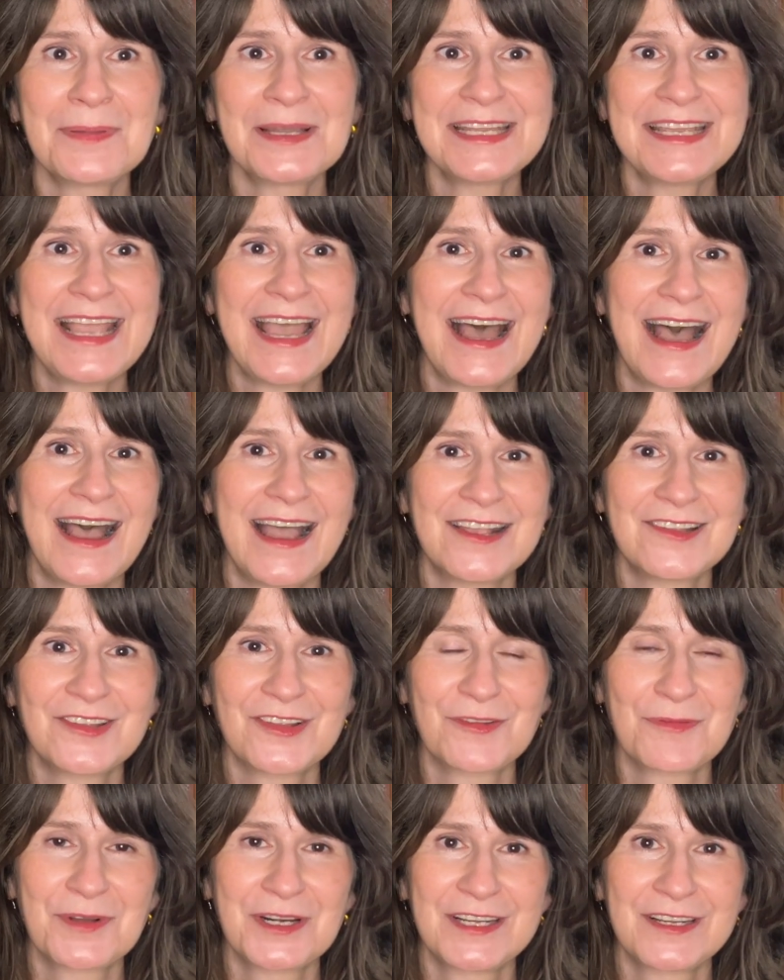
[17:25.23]
yeah, I
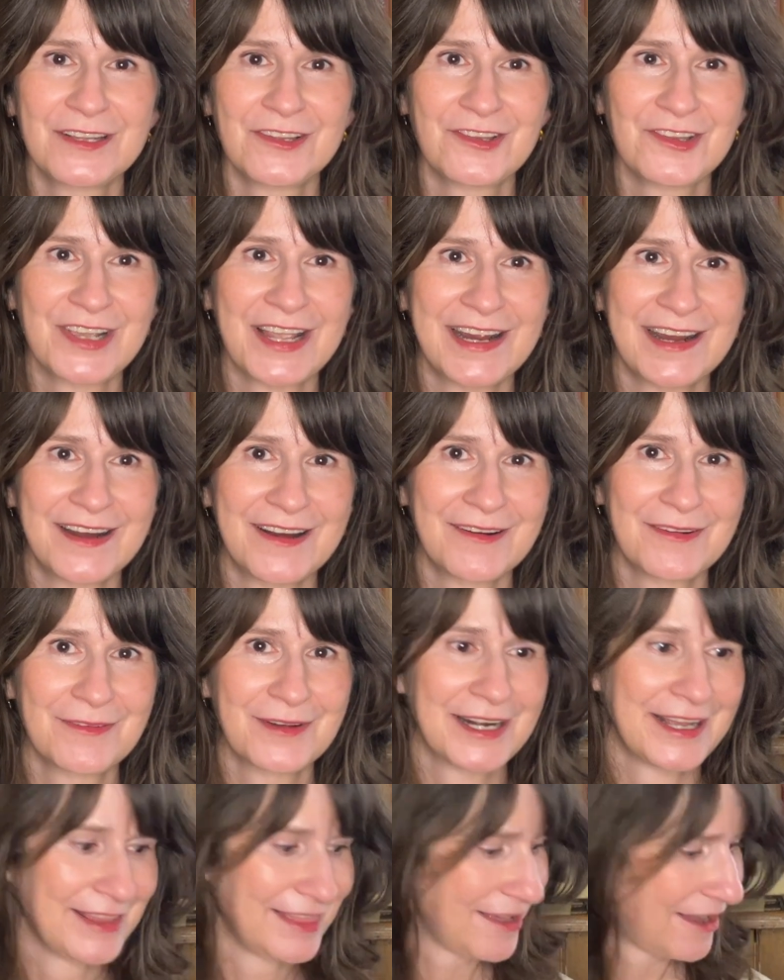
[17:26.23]
just wanted to share
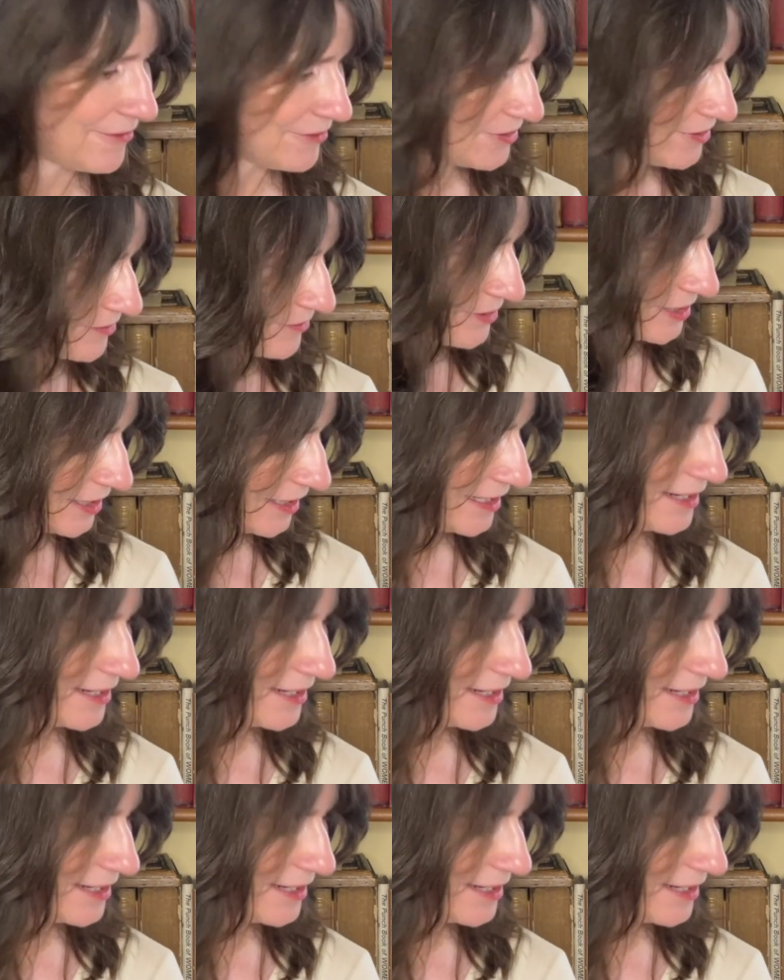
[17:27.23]
what I thought was a really